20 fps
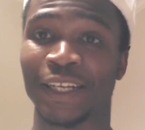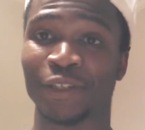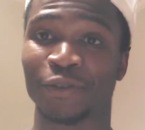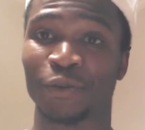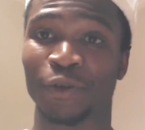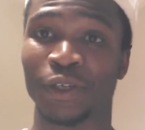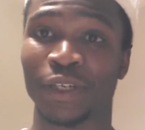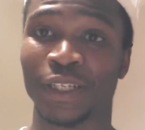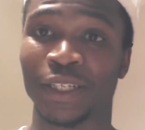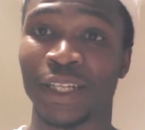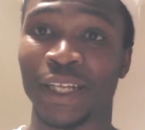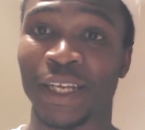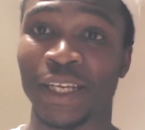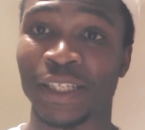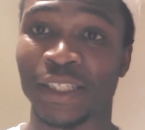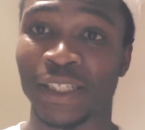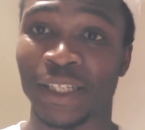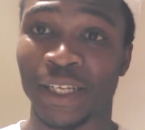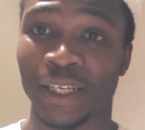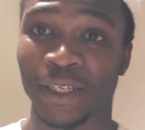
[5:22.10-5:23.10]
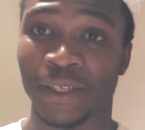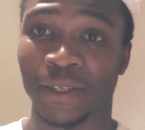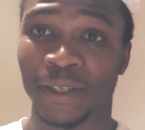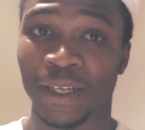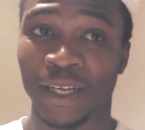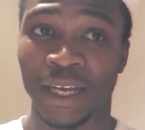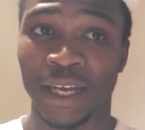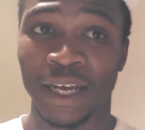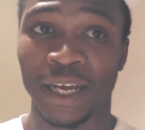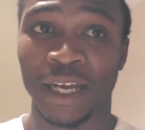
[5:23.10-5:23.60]
one of the things I
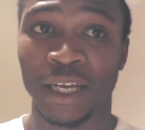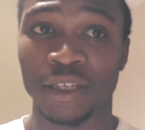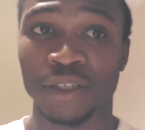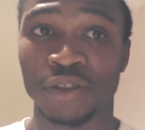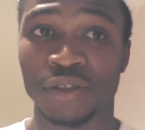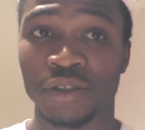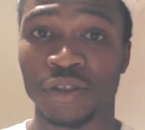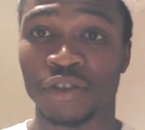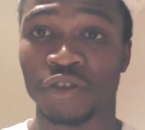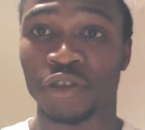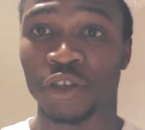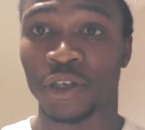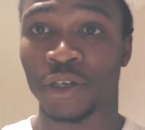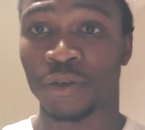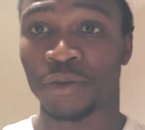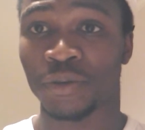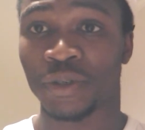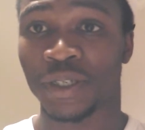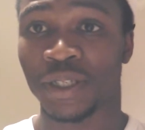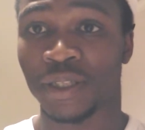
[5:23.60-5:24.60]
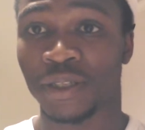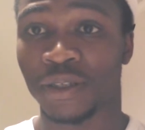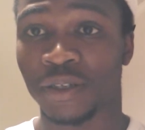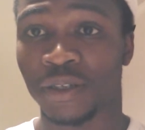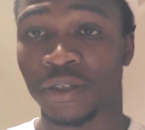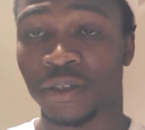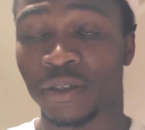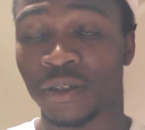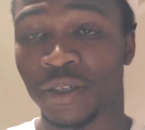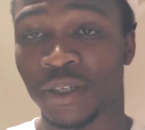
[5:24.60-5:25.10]
used to struggle with.
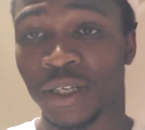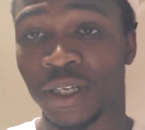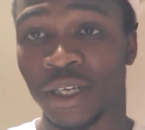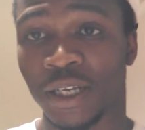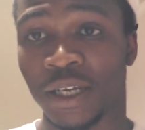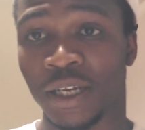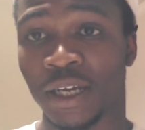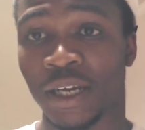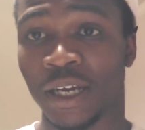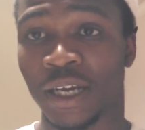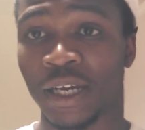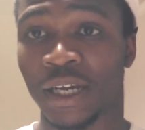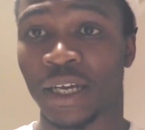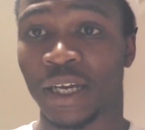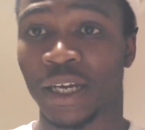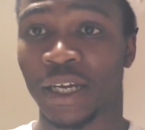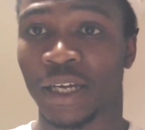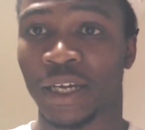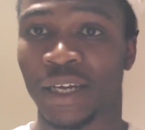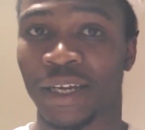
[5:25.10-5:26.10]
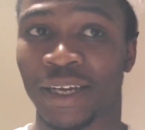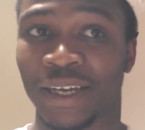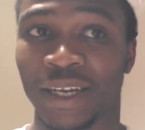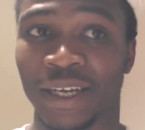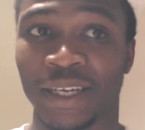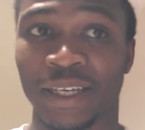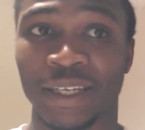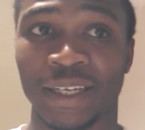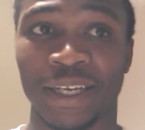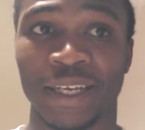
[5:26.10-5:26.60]

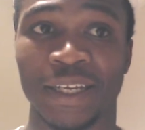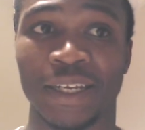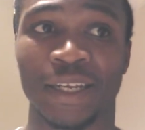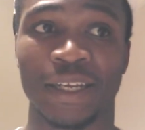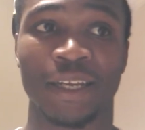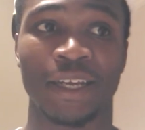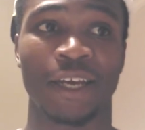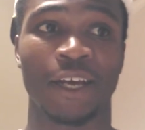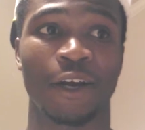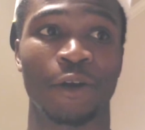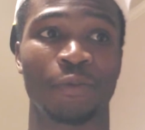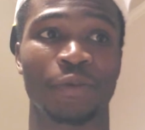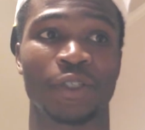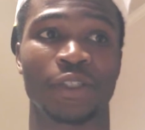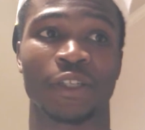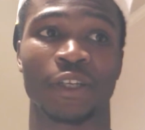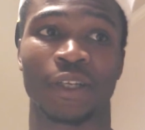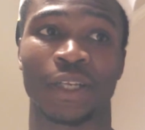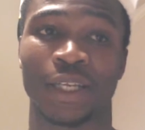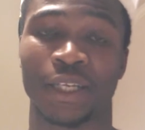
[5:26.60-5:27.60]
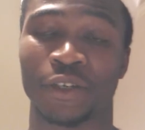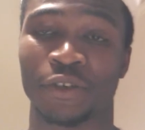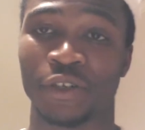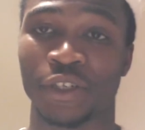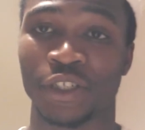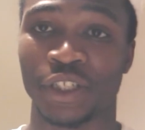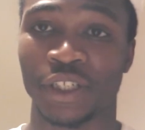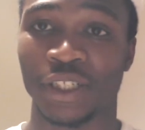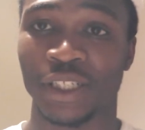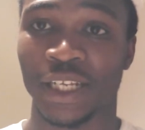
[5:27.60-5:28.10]
I always thought like
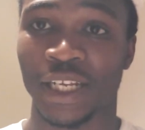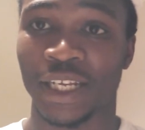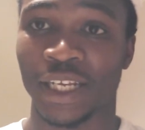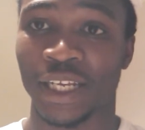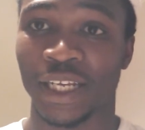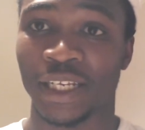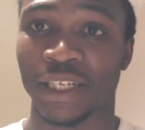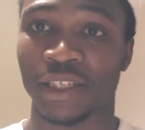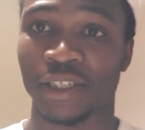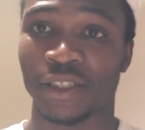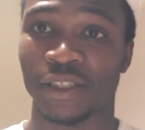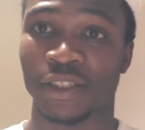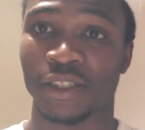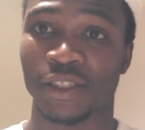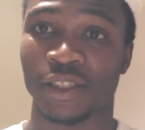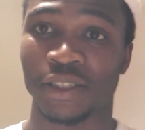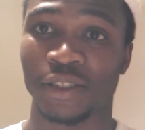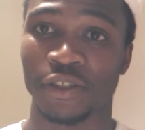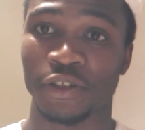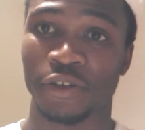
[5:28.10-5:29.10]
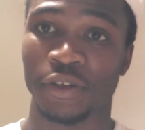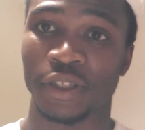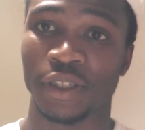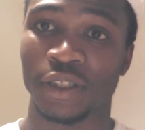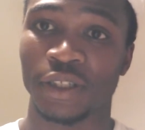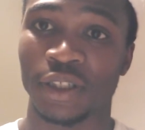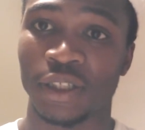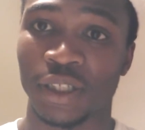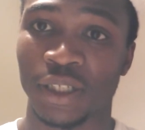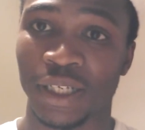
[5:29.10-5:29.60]
Christians had this certain
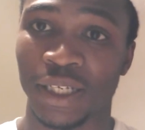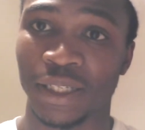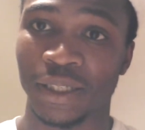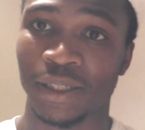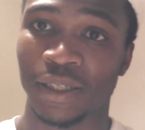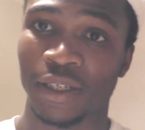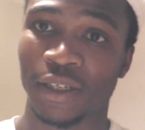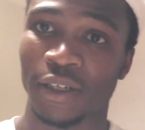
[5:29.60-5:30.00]
look, like